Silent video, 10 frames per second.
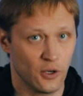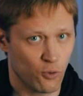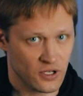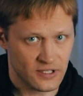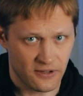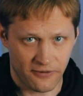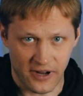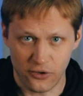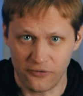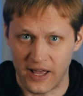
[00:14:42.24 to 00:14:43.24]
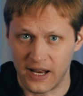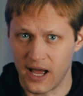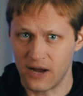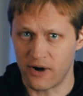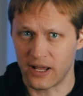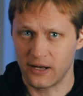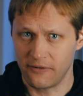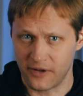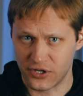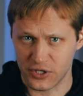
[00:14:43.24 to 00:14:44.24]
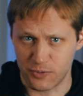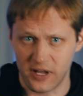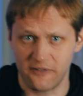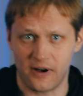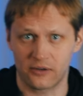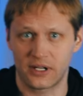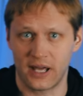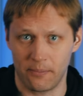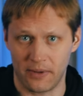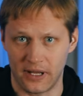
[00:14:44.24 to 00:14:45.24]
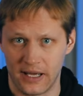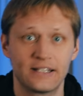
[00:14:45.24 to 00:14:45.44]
He wasn't a friend of any high-ranking officials when he founded company.